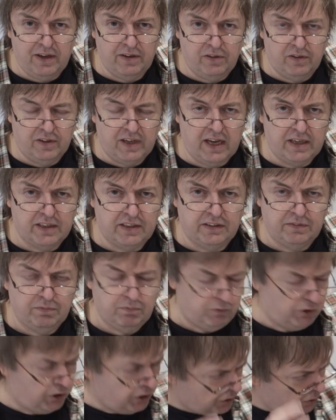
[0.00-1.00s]
there and looked at it
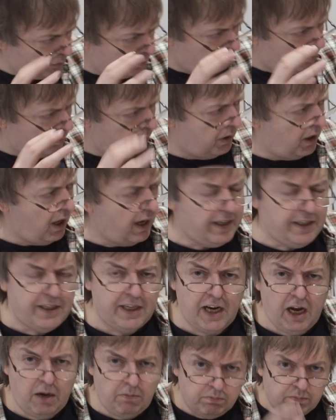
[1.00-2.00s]
and just lined
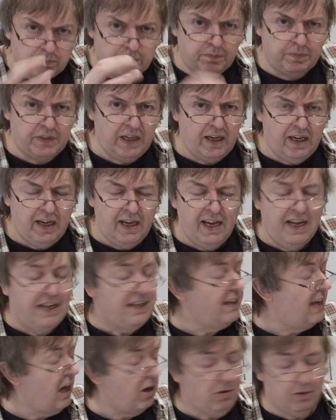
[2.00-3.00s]
it up. Yeah.
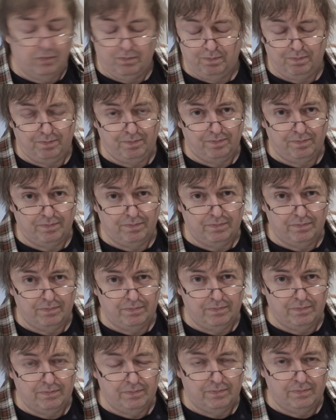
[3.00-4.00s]
No.
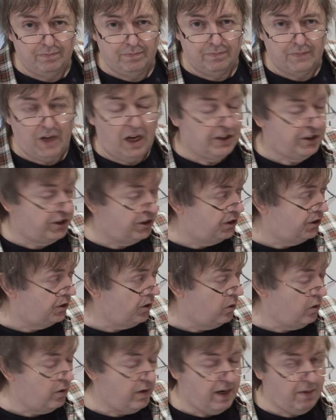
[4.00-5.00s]
I
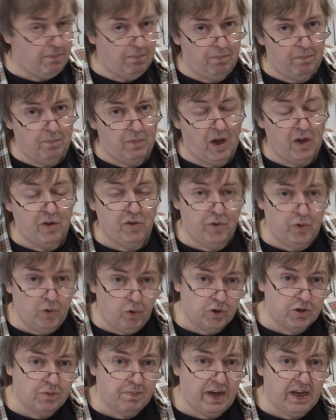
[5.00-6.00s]
saw it. I
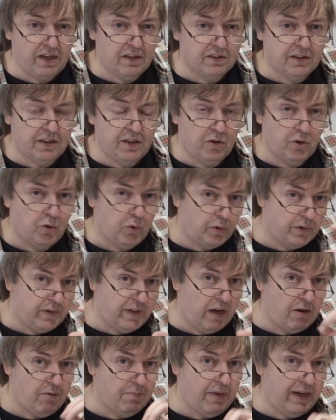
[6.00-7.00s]
thought about it. Thought
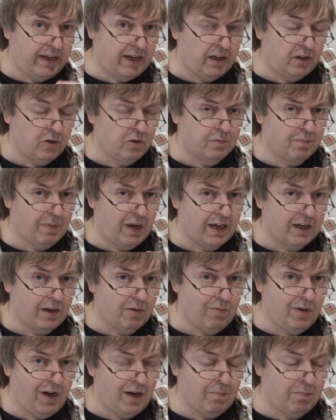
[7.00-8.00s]
that would make a good black
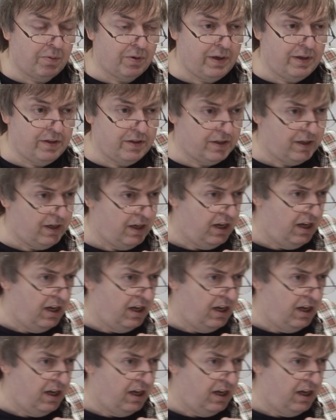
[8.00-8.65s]
and white print.